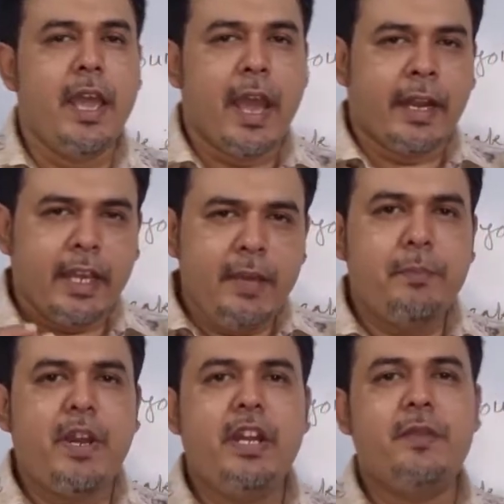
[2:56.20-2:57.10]
An
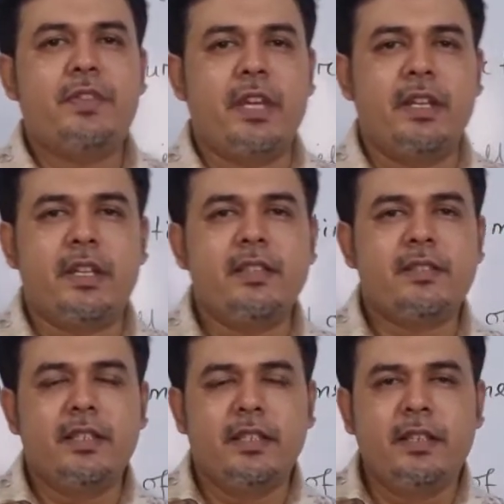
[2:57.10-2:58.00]
imperative
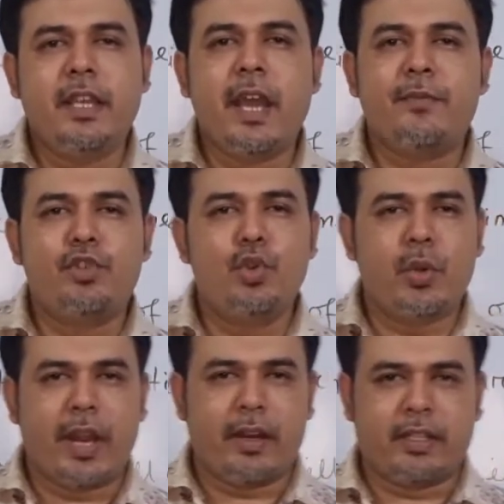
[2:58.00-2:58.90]
sentence, they have two
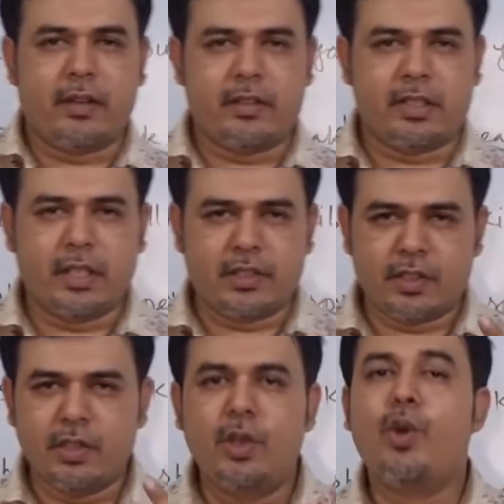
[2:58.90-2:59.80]

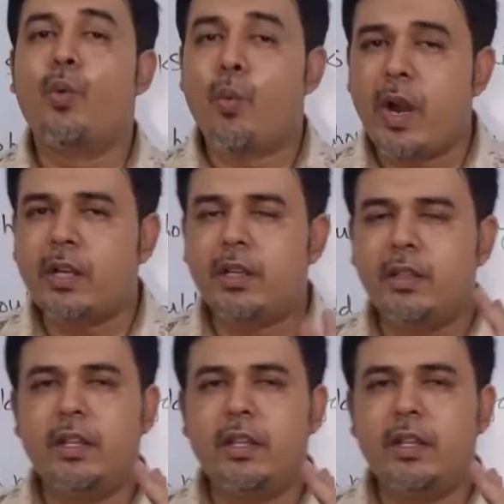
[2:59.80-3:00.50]
characteristics. What?